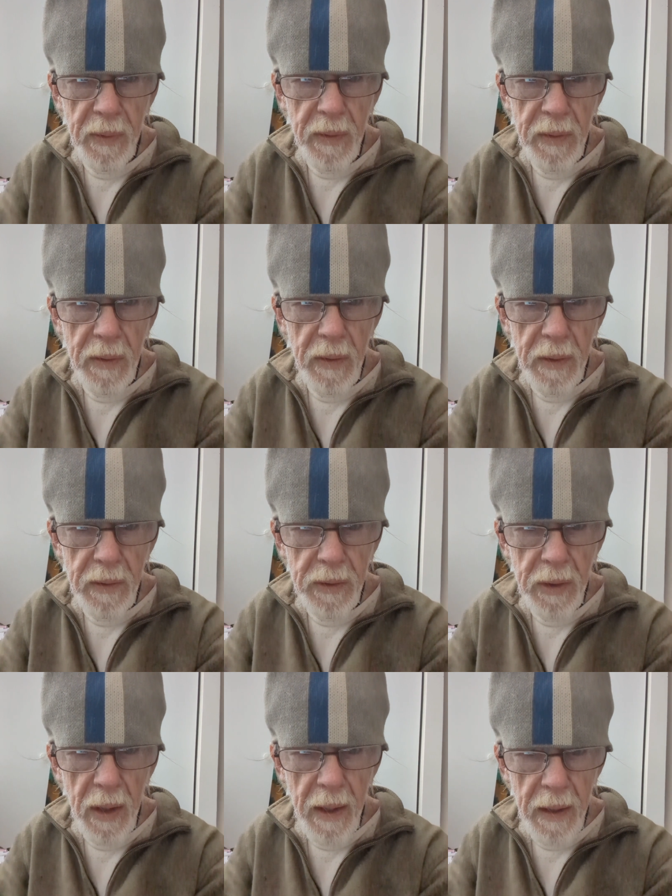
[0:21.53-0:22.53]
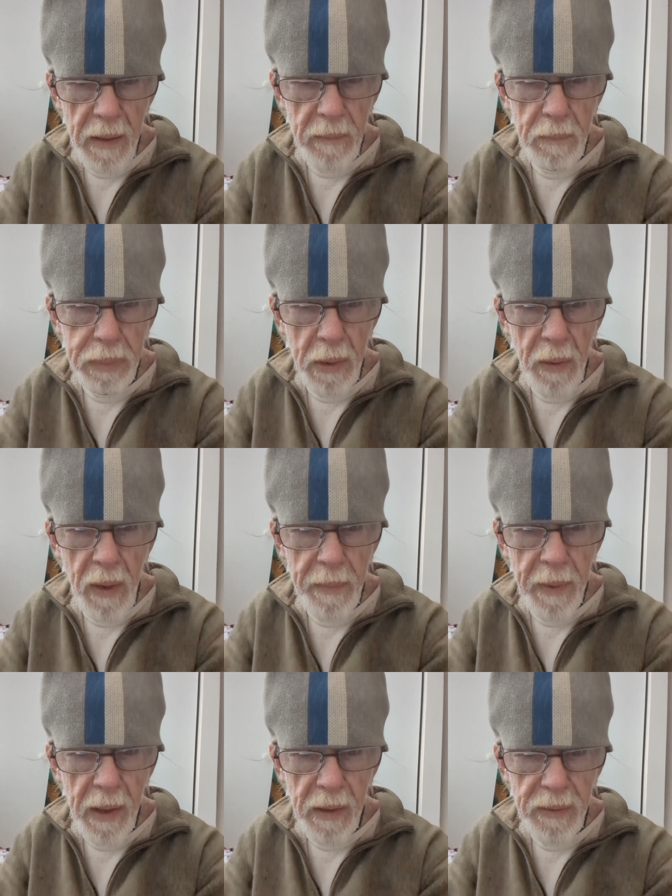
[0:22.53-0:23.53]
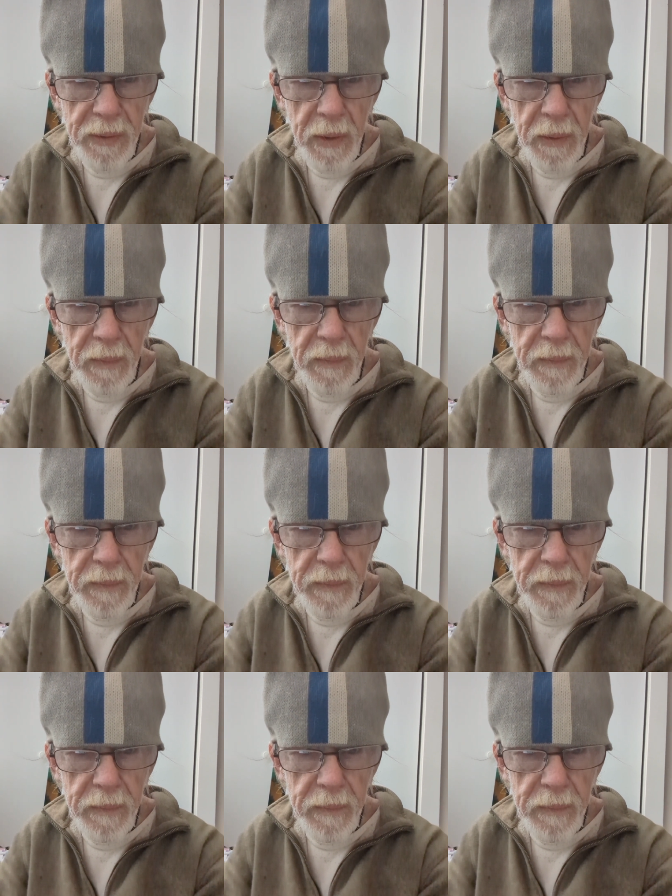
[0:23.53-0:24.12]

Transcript: that they're going to try and blow up Yellowstone